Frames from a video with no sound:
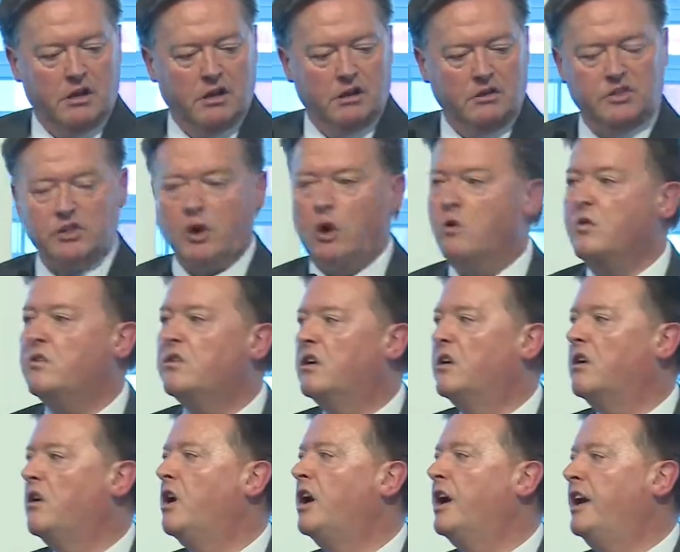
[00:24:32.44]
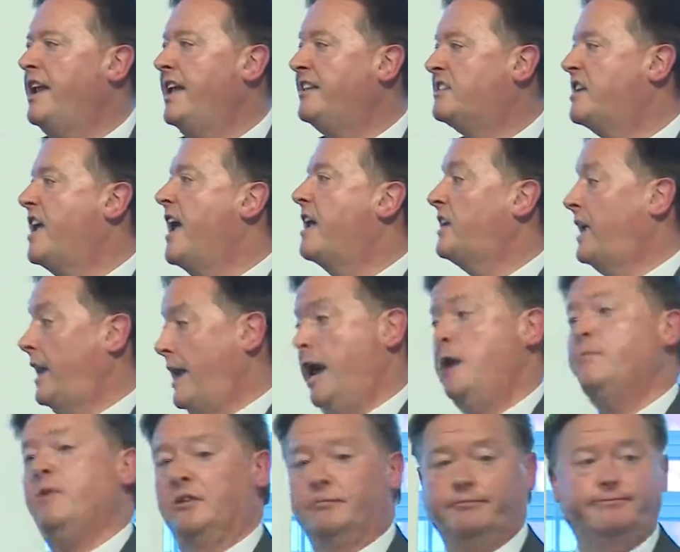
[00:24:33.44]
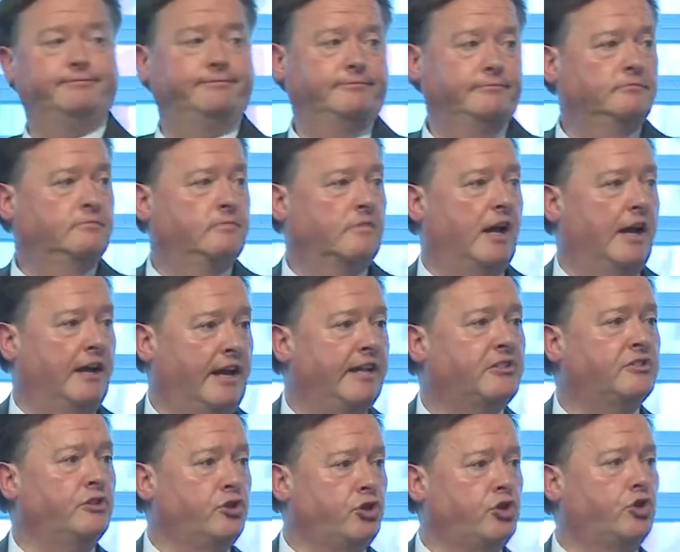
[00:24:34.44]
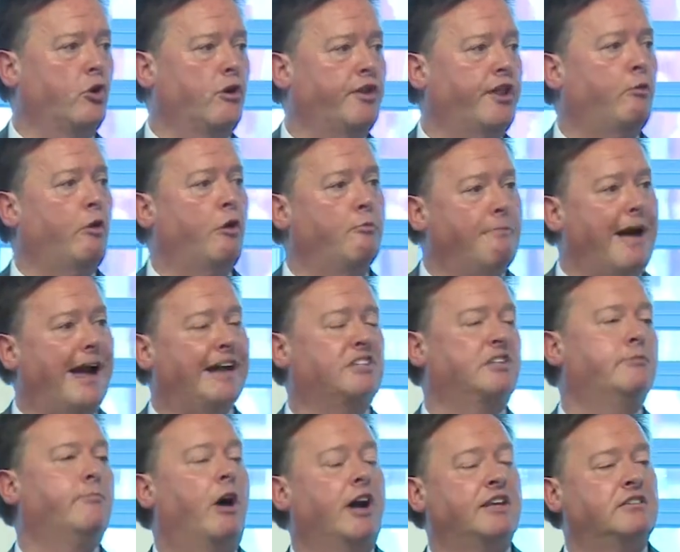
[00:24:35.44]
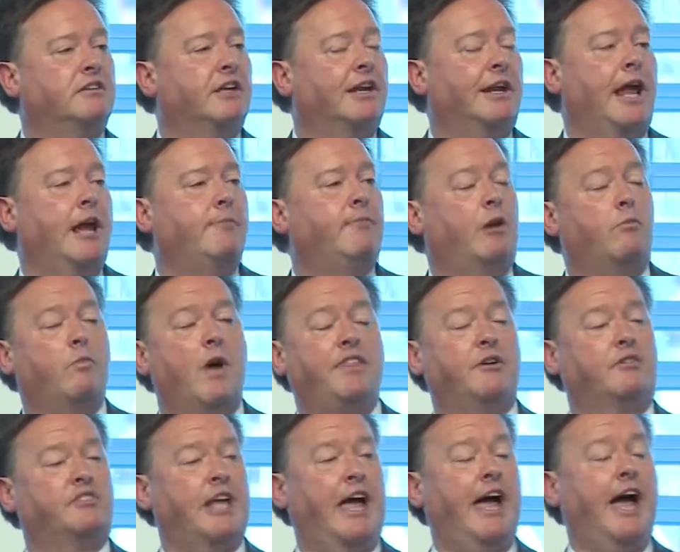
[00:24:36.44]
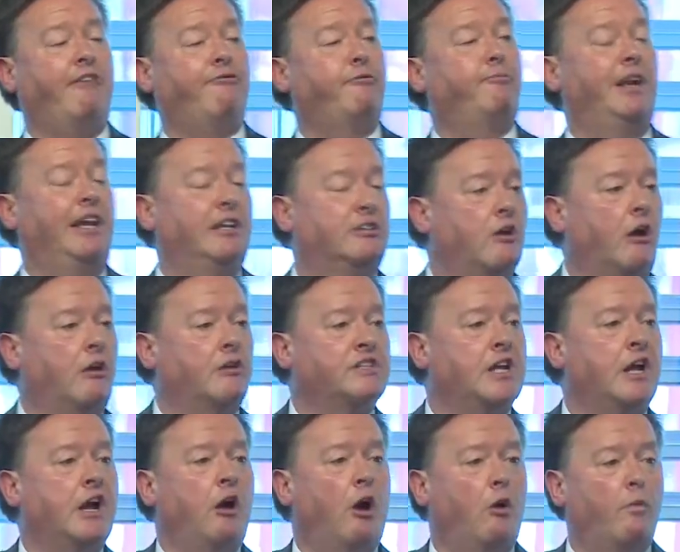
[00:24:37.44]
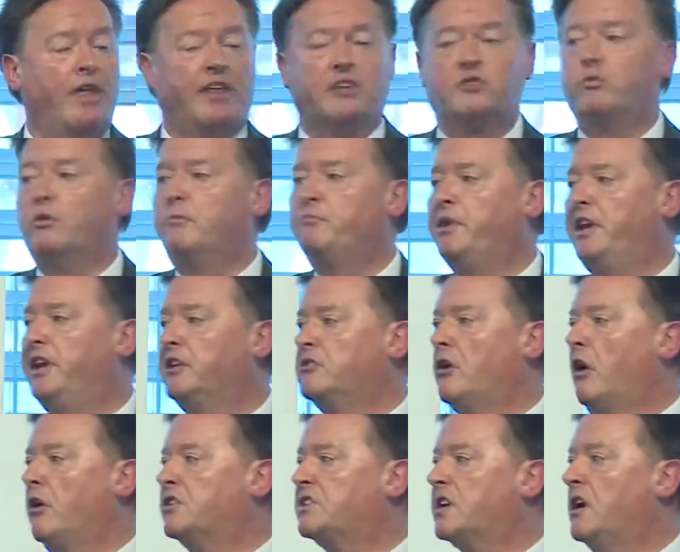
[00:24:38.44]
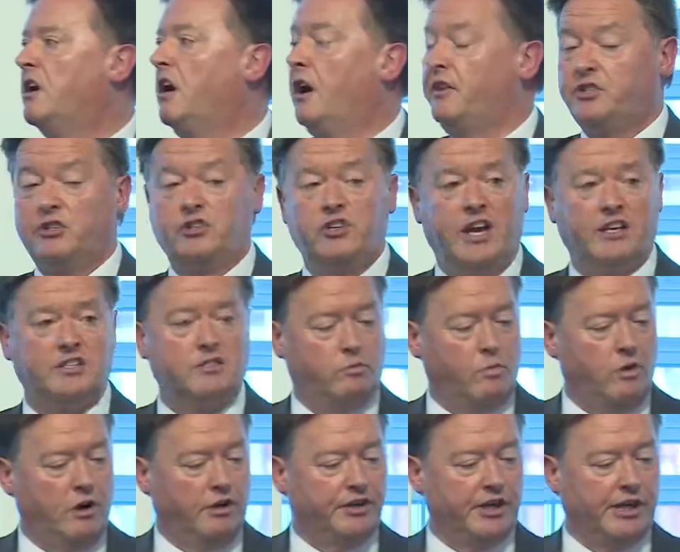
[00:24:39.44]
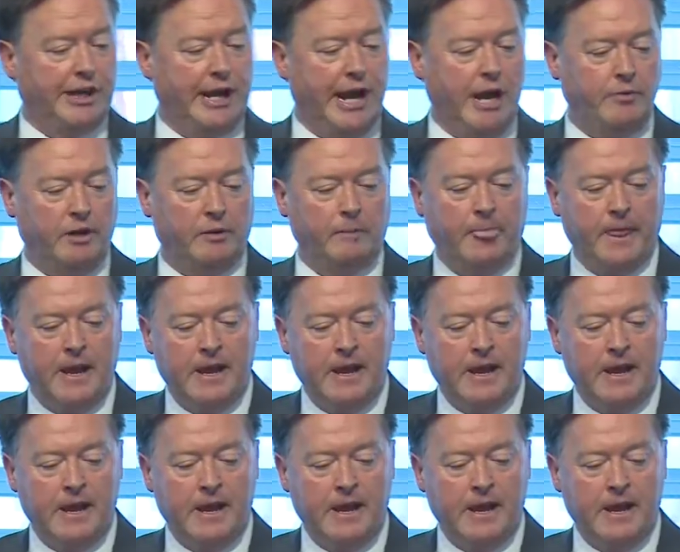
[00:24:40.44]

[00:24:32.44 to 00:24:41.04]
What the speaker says: So let's get claiming. And let's ensure that we're maximizing the claiming. And whether it's $500 million or whether it's $1 billion, I suggest we're underclaiming.